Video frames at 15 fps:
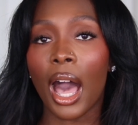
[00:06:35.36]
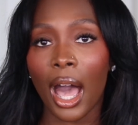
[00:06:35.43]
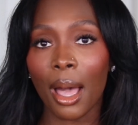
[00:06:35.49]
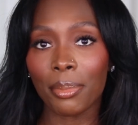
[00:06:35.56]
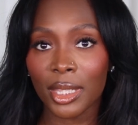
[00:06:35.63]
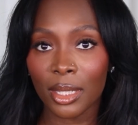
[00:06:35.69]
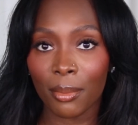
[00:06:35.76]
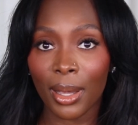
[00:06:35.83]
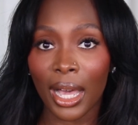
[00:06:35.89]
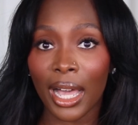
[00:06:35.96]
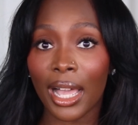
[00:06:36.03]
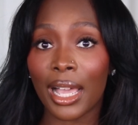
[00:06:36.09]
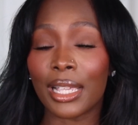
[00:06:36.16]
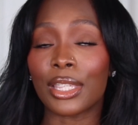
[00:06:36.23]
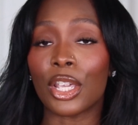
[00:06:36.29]

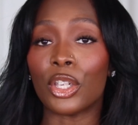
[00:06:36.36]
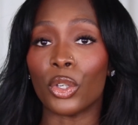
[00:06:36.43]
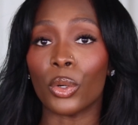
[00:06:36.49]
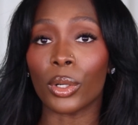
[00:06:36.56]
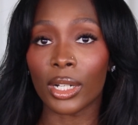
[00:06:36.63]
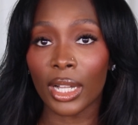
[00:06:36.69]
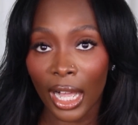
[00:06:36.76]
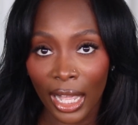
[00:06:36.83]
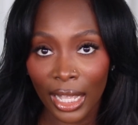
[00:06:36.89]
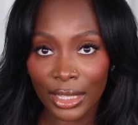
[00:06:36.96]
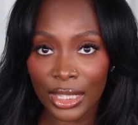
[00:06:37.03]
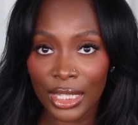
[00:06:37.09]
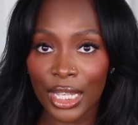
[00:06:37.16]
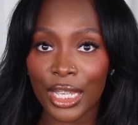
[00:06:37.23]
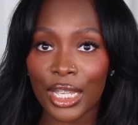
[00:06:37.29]
optimize your
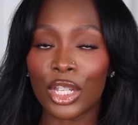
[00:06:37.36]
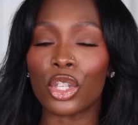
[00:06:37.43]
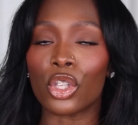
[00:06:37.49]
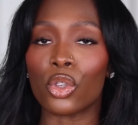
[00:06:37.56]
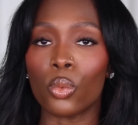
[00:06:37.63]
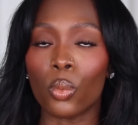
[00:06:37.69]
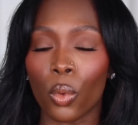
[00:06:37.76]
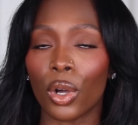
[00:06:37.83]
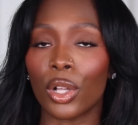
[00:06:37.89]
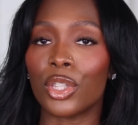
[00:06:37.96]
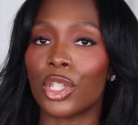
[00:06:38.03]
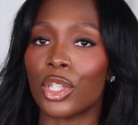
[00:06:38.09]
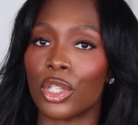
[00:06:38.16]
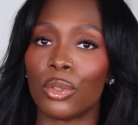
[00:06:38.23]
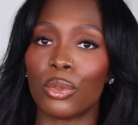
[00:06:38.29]
content, you want
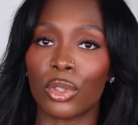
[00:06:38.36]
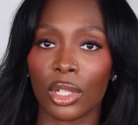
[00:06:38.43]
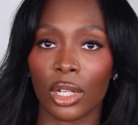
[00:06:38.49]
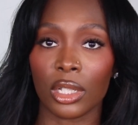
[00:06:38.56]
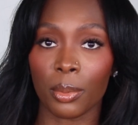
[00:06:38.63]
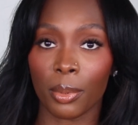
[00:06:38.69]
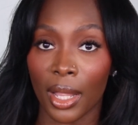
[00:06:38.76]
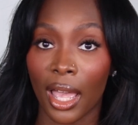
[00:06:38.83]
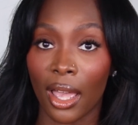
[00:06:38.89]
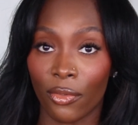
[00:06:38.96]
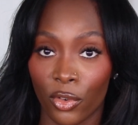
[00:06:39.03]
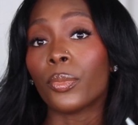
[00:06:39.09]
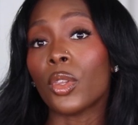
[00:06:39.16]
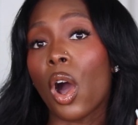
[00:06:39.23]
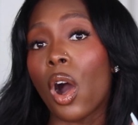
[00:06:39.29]
to use those platforms.